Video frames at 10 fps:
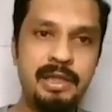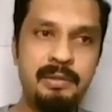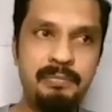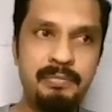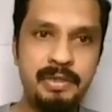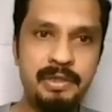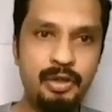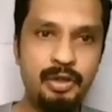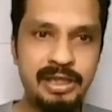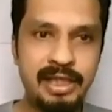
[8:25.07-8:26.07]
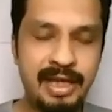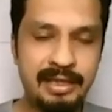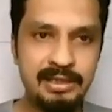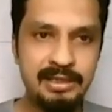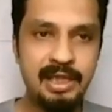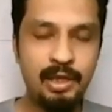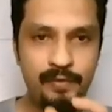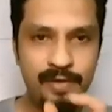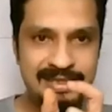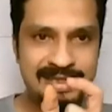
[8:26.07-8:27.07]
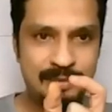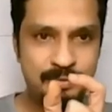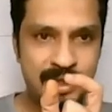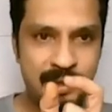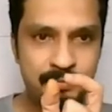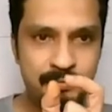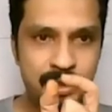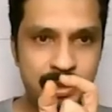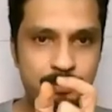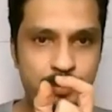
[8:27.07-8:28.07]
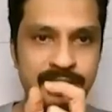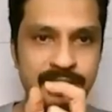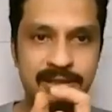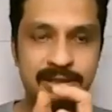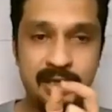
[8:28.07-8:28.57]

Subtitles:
You know, the directors, they always keep some pointers.